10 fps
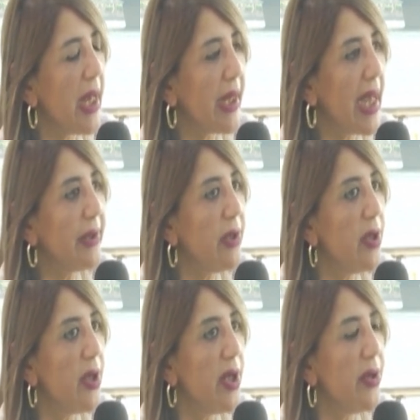get
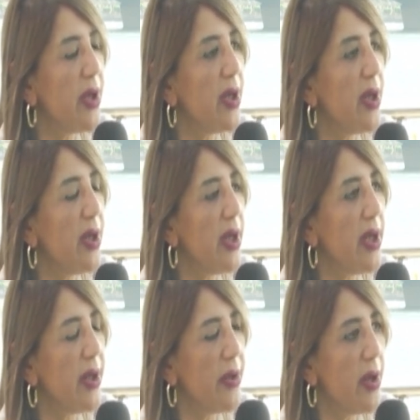the,
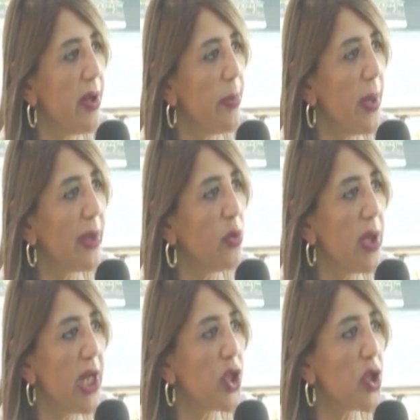the, the, blood
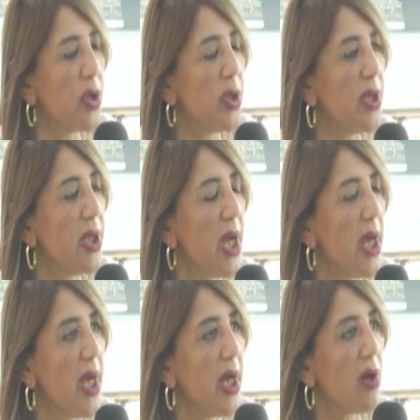donation
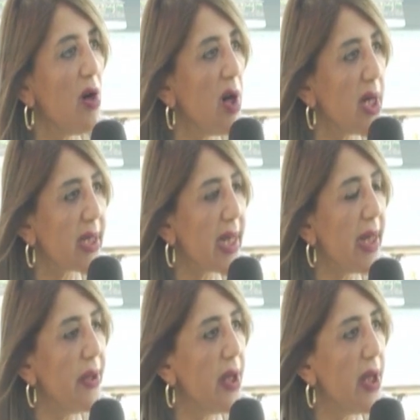cars
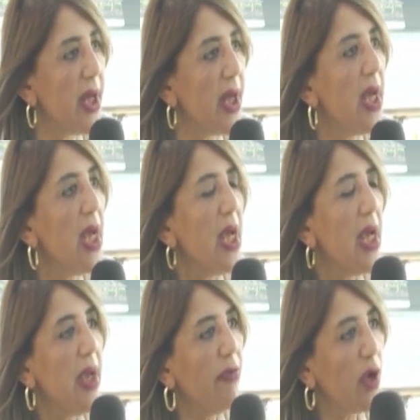and
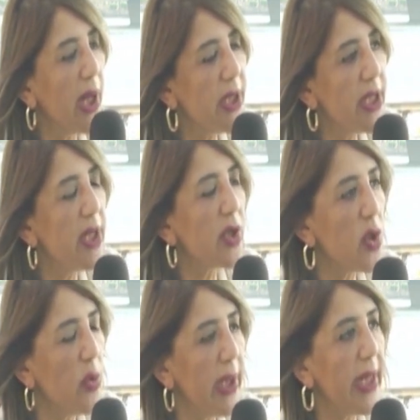volunteers
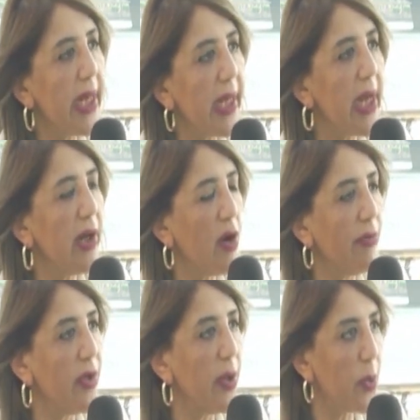who will take care of
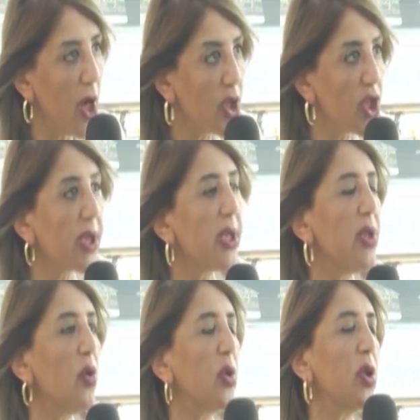the project
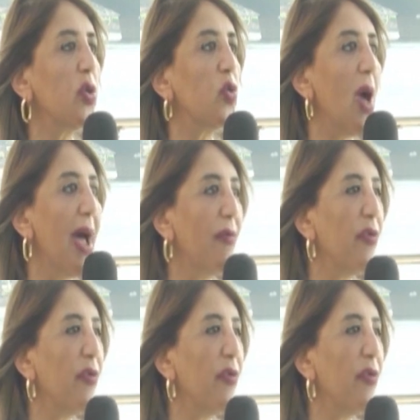in order to have